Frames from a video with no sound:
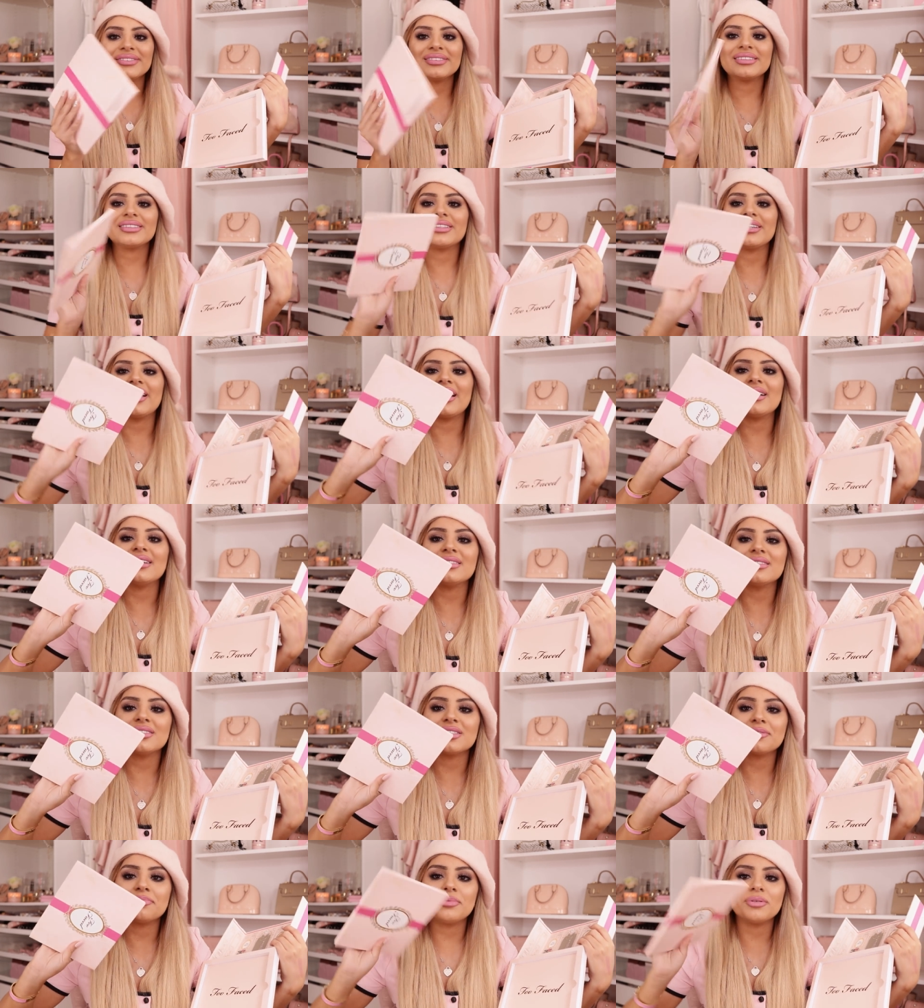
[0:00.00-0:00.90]
So yeah, it
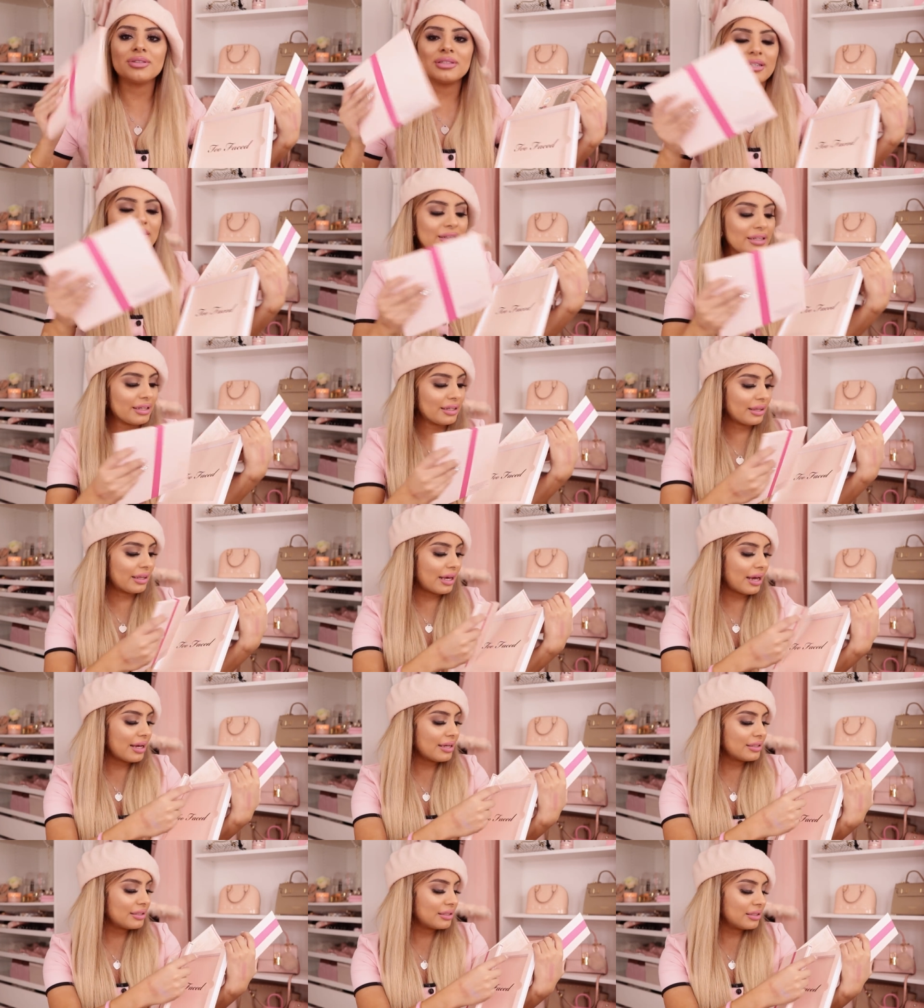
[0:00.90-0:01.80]
just pulls out like
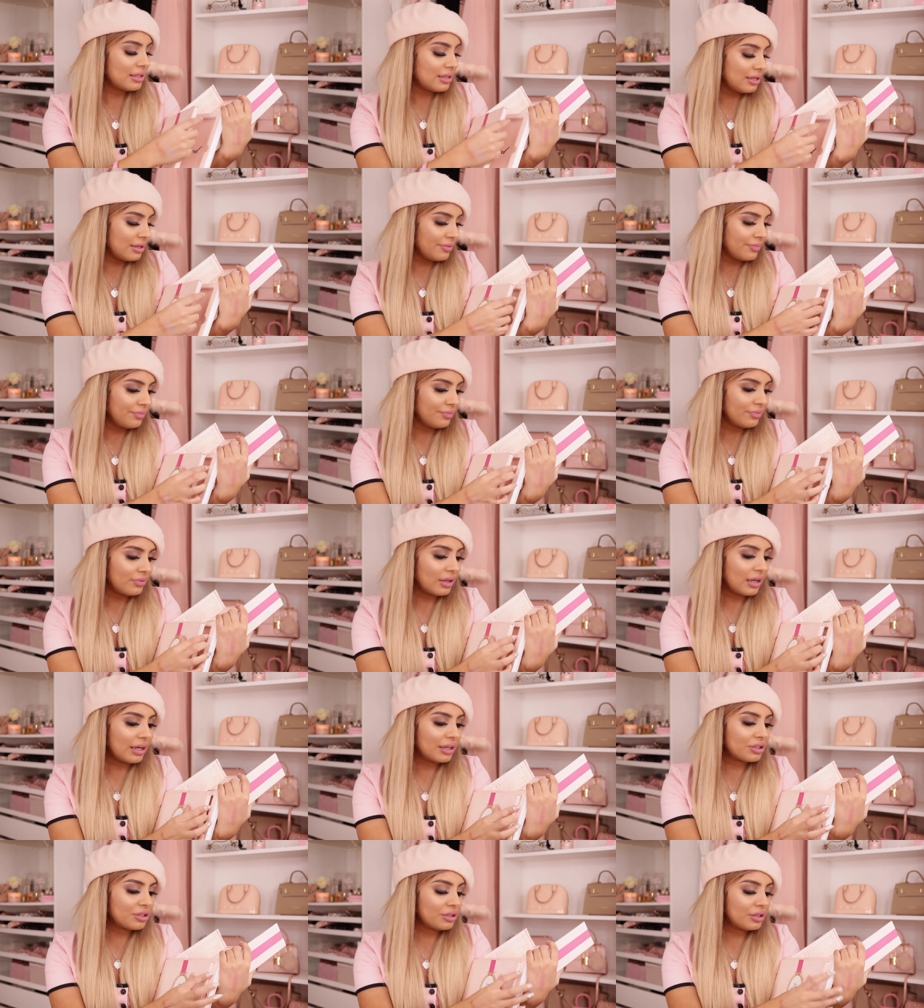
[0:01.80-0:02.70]
that.
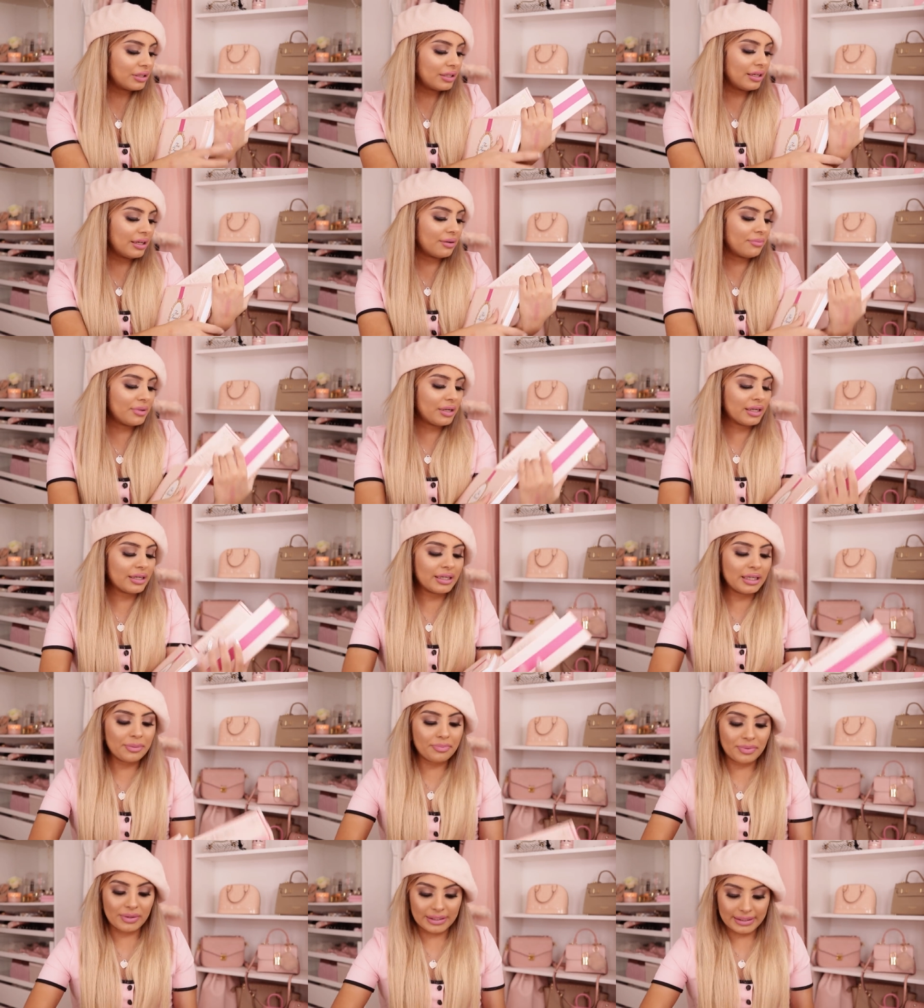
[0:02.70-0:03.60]
I actually think I'm gonna
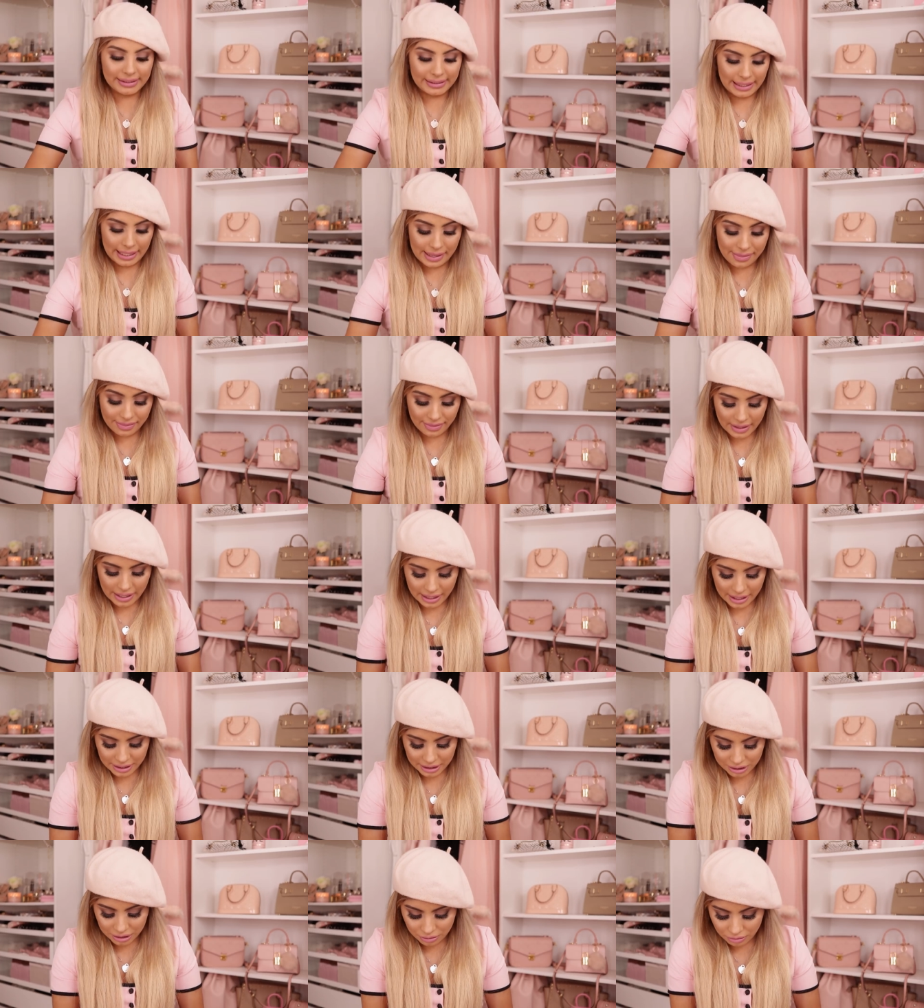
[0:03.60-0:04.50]
keep this in
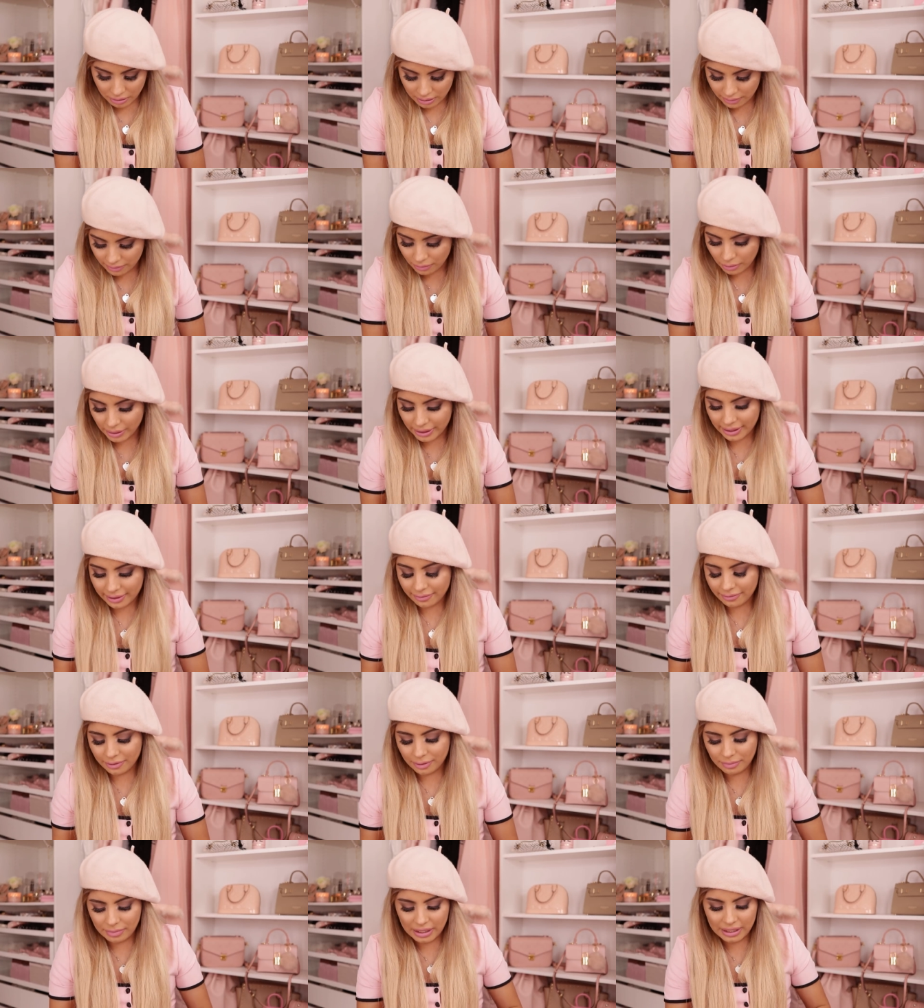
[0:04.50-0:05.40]
there to avoid it
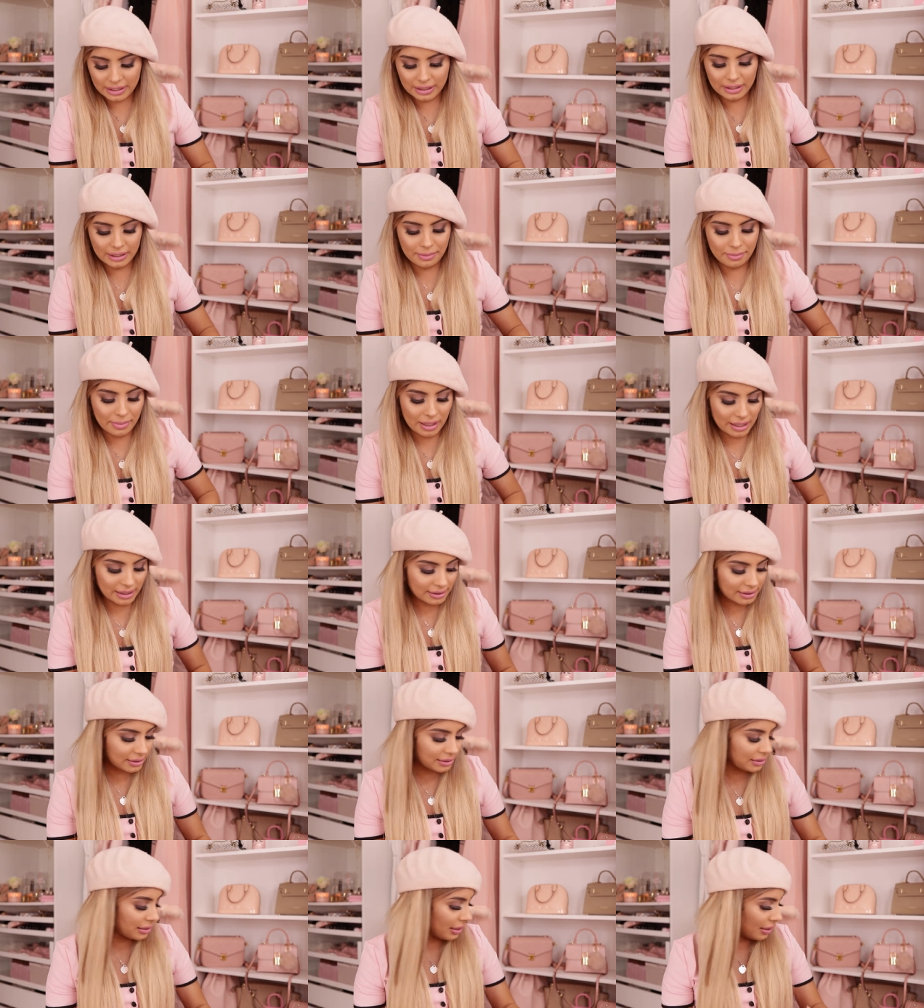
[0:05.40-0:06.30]
from making a
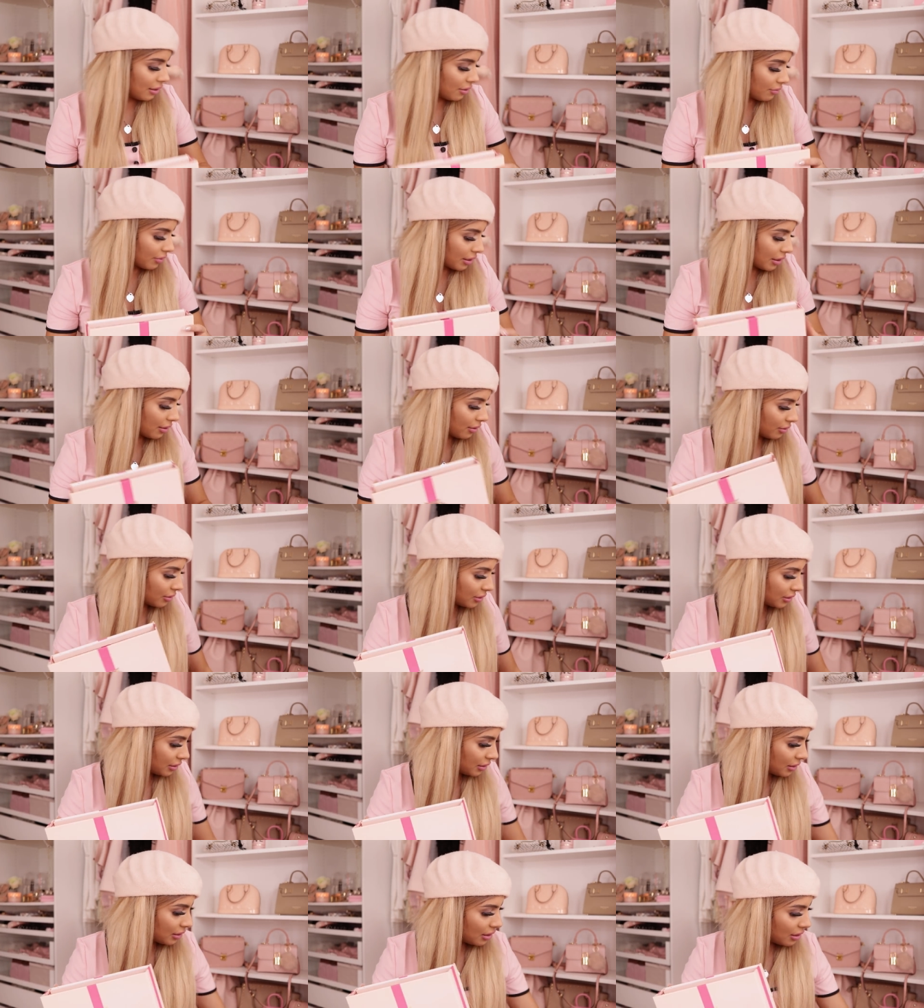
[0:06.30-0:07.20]
mess anywhere
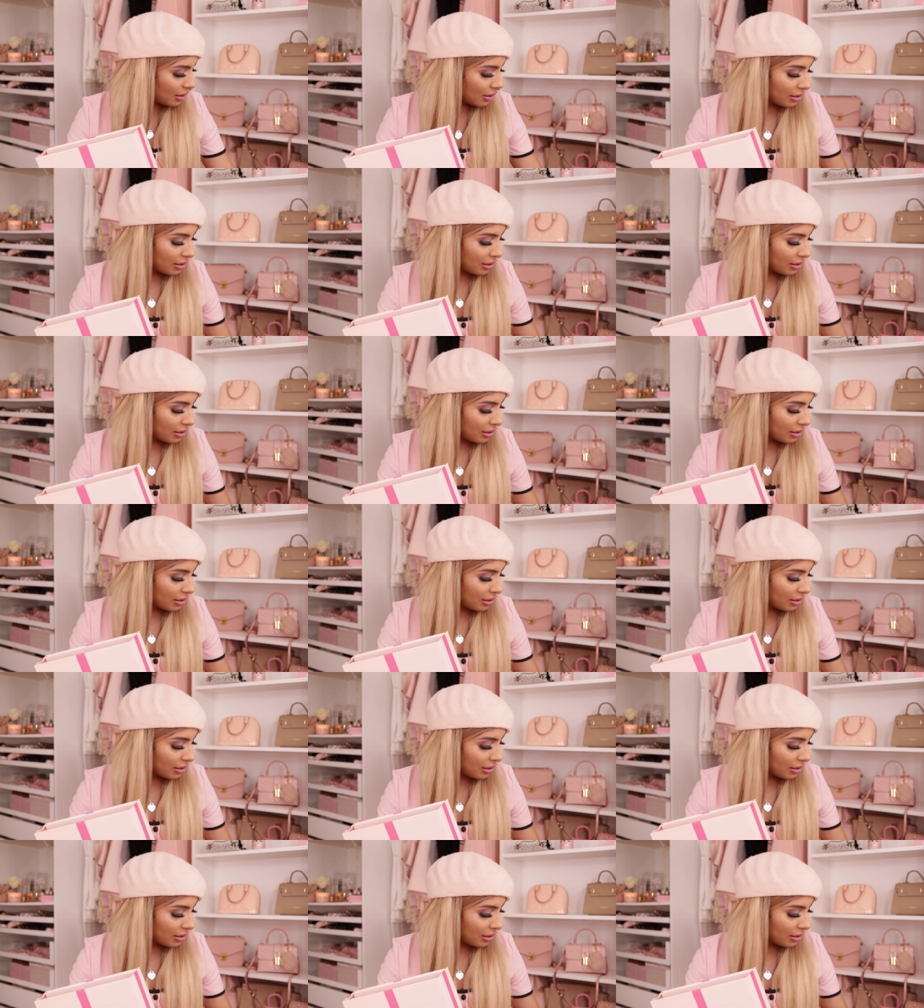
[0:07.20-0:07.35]
else.